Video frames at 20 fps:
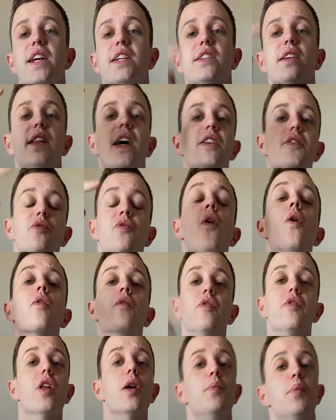and that's phone
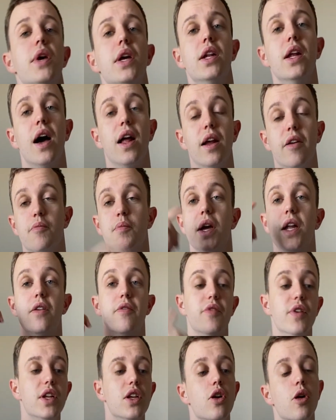flipping, and I've made a
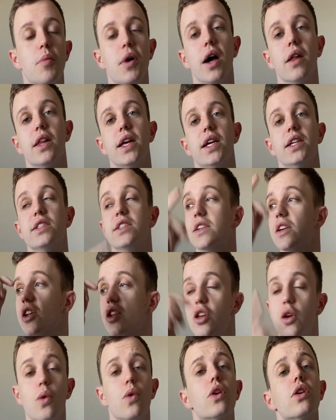video about this, and
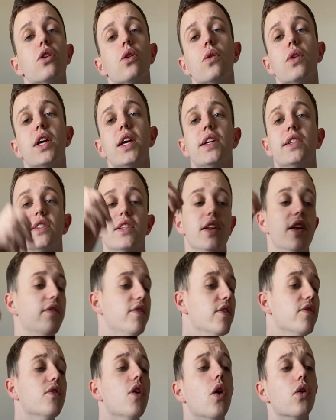you can do this, and if
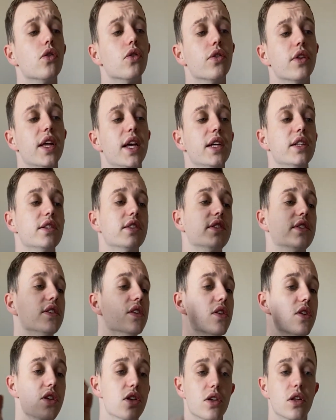you've not done this,
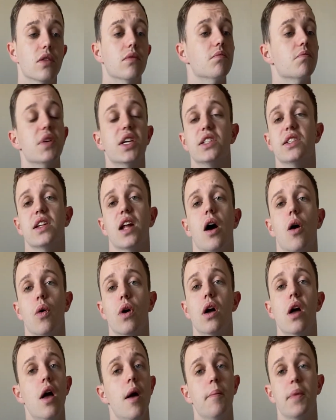you're missing out,
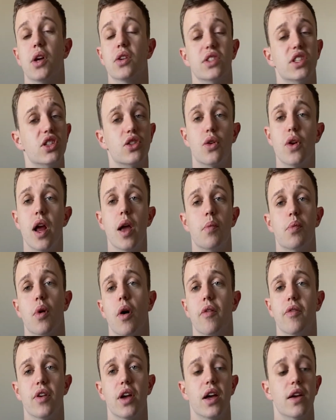because it's great
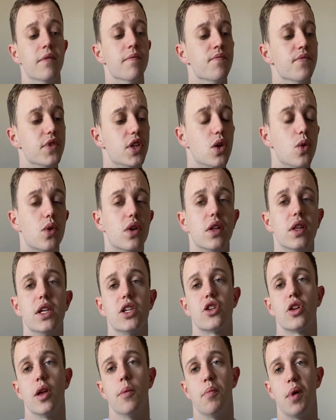profit. You can
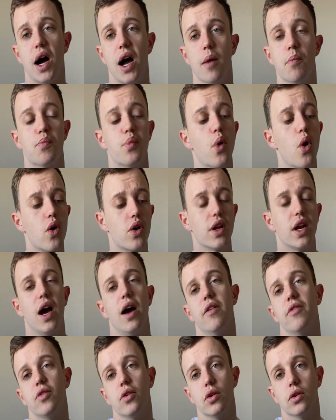literally buy broken
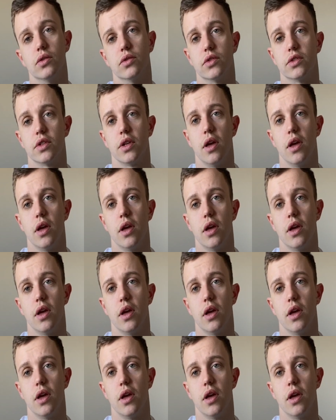iPhones